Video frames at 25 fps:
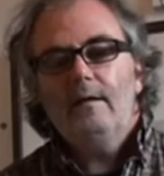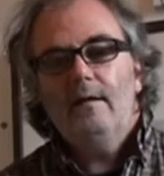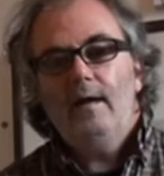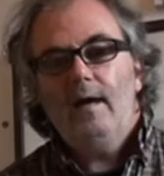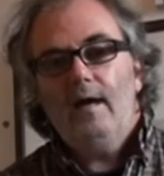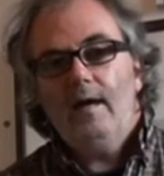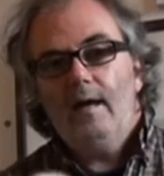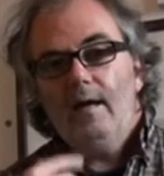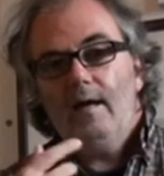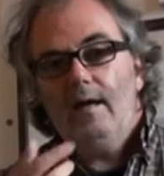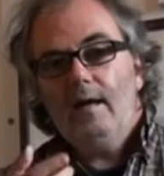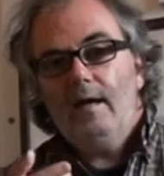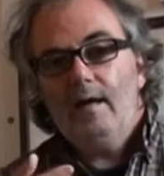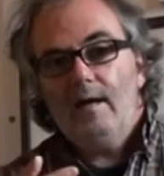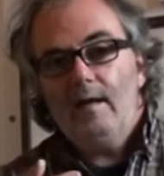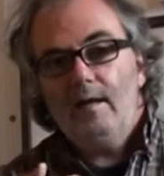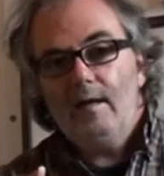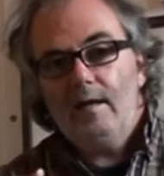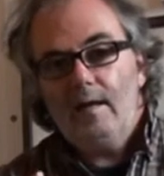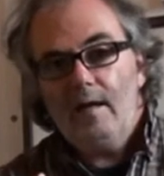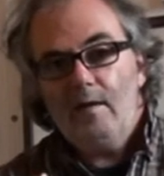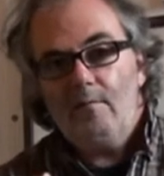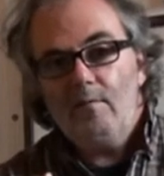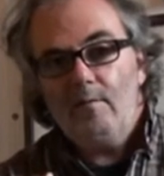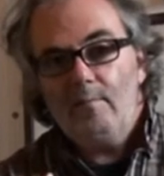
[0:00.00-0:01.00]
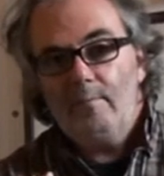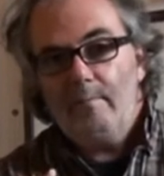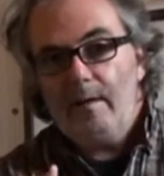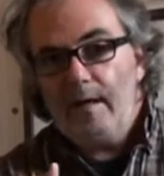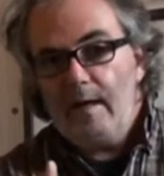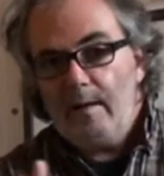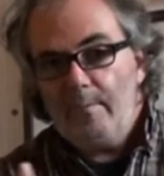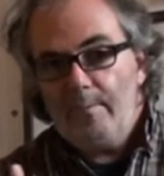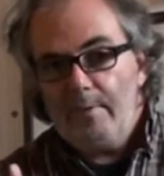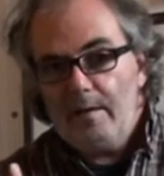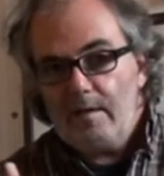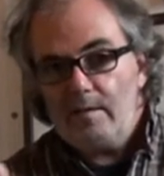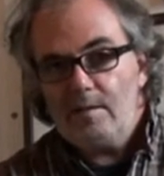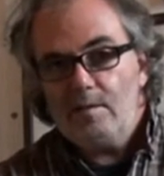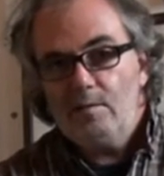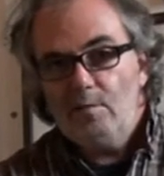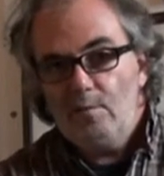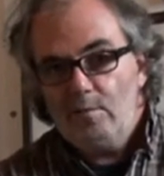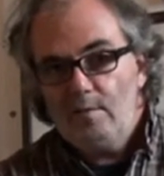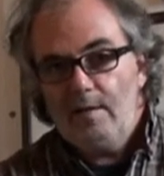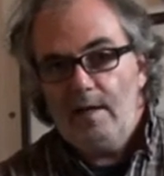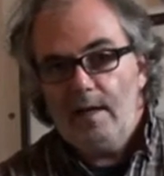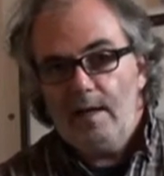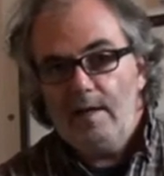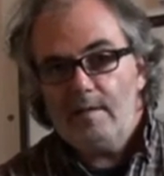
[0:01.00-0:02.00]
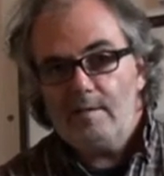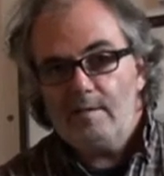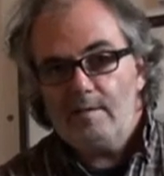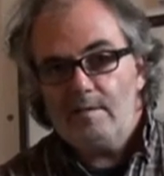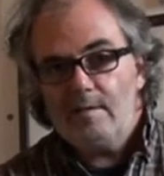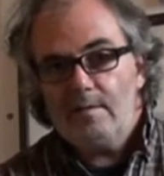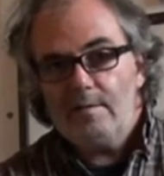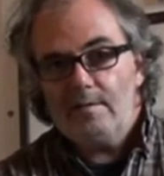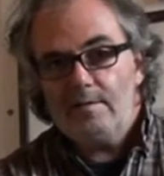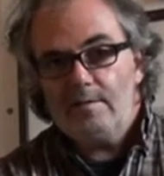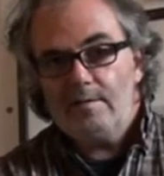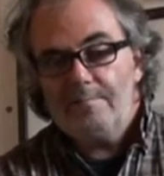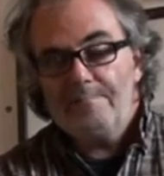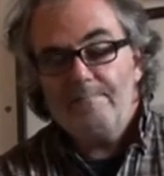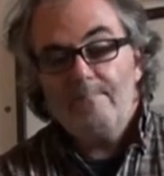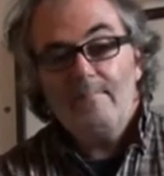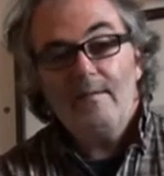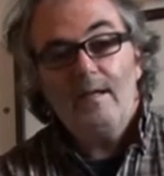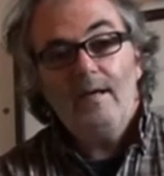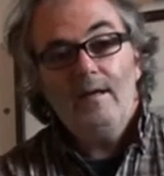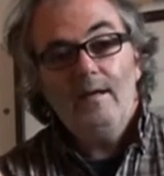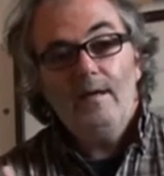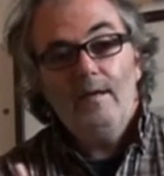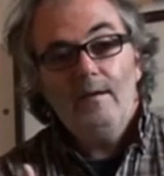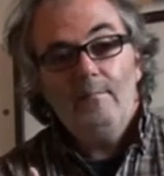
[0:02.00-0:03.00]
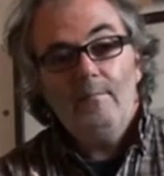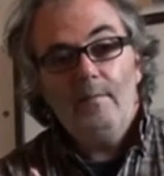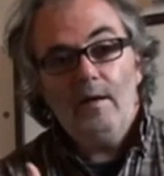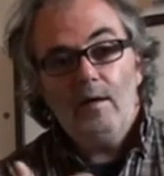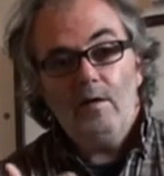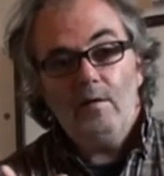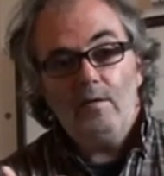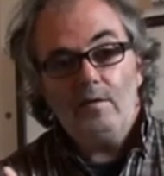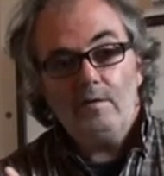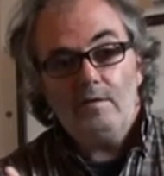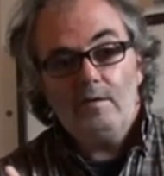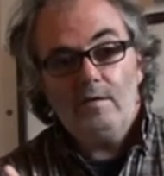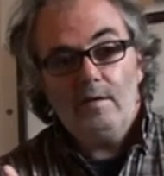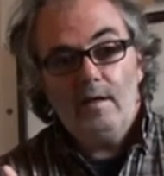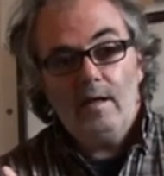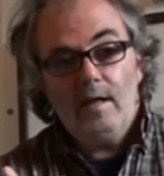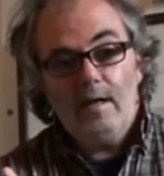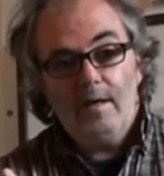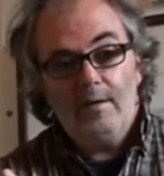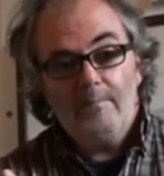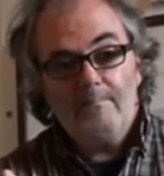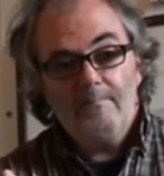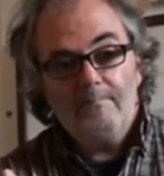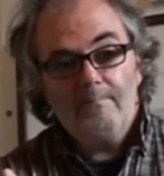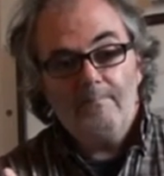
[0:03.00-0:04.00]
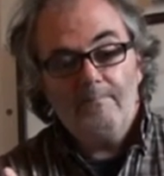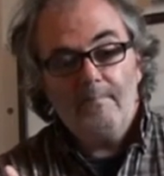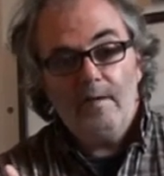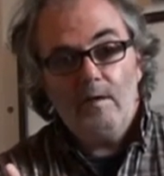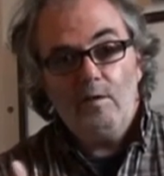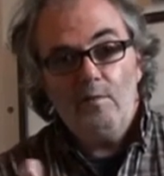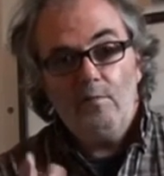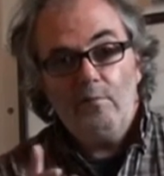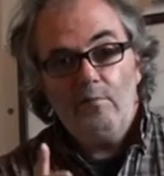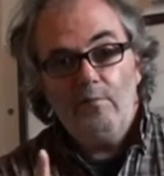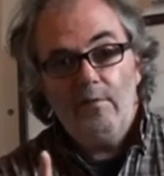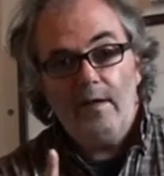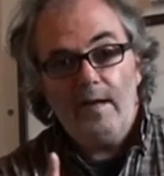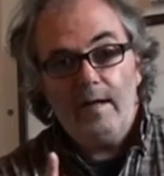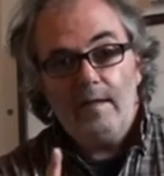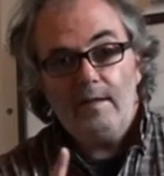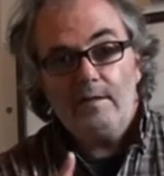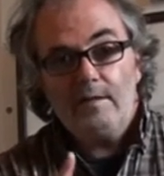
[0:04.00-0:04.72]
given by a person who tastes it, because you'll very